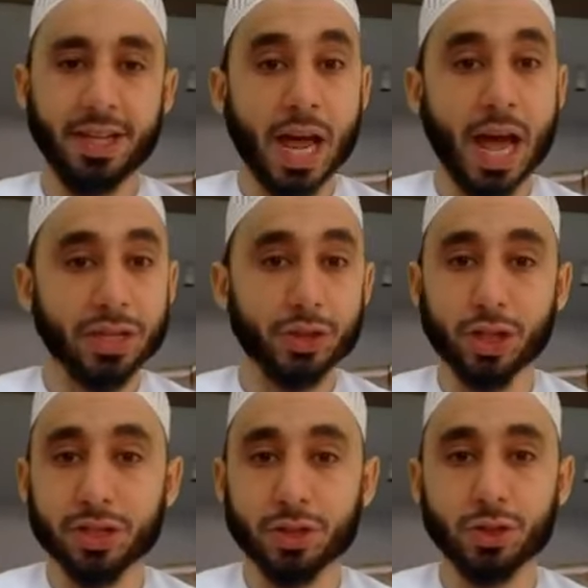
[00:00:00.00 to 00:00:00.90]
Not
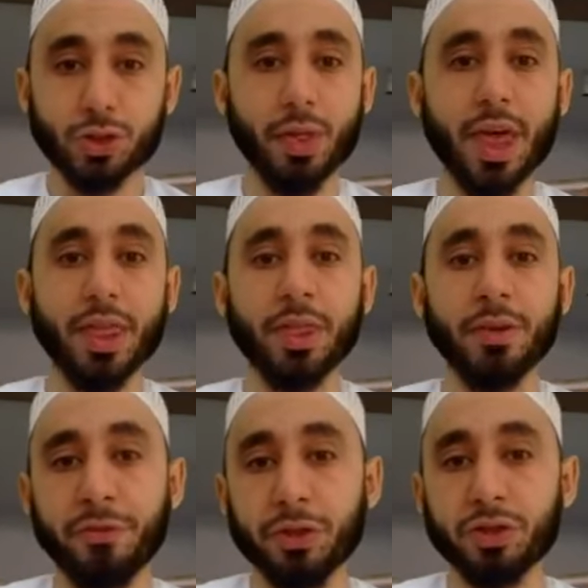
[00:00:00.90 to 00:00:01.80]
just so that
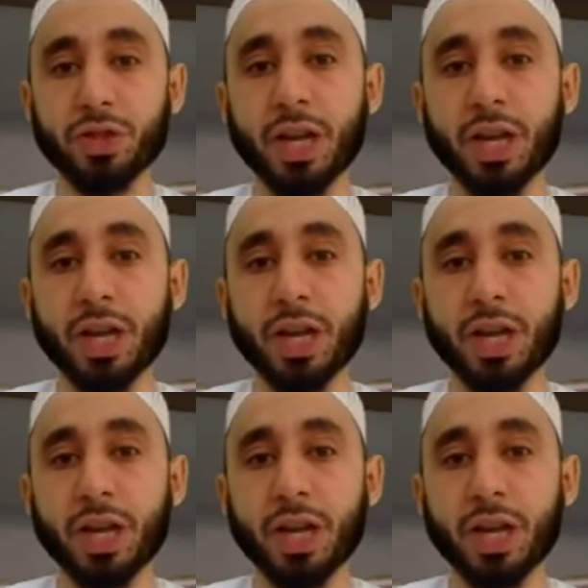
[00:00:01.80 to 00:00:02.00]
the first